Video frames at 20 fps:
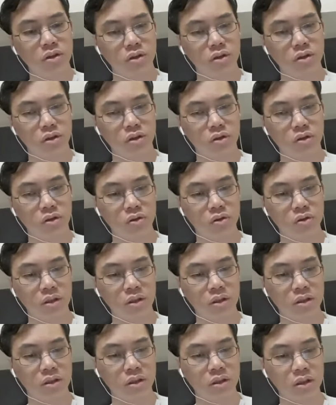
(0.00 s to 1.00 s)
So
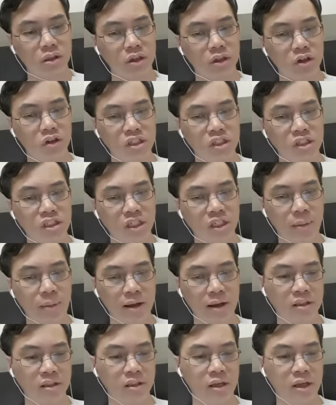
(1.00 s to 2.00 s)
there's a creature
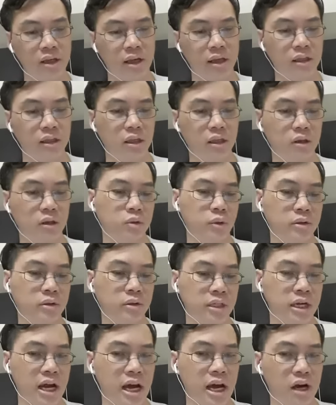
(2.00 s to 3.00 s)
capacity and there's well as a
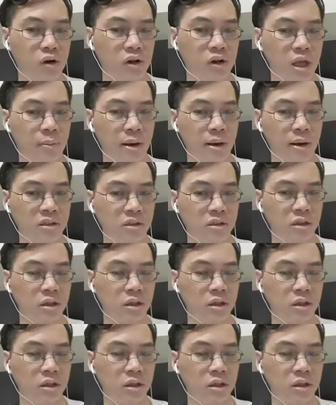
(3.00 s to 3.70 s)
cargo capacity.